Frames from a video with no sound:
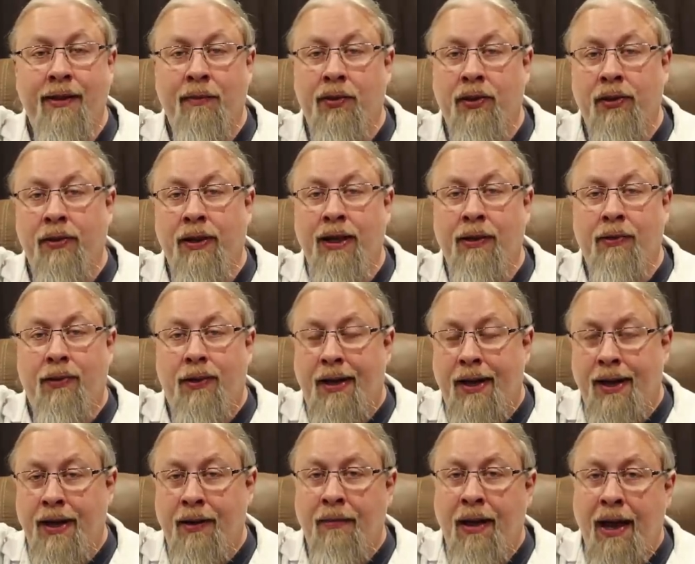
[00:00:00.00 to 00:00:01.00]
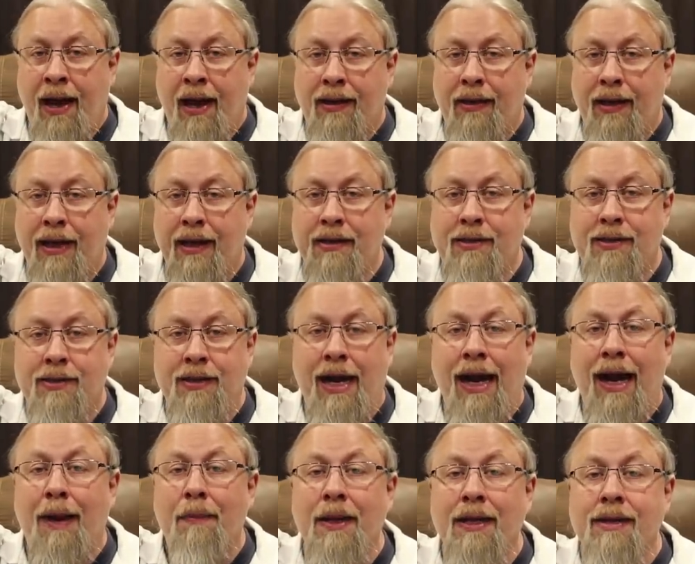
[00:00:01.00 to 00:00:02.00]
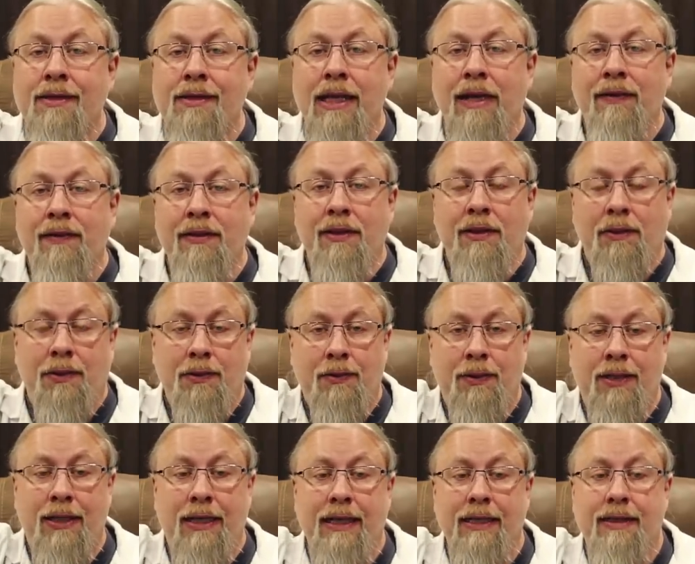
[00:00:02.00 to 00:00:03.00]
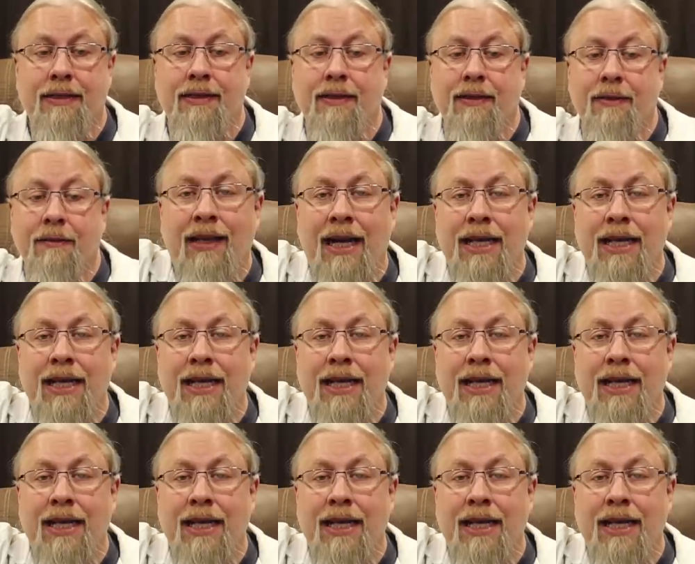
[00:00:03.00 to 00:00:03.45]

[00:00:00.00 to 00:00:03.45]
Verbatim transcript: The Bluetti will automatically stop at seven hundred watts.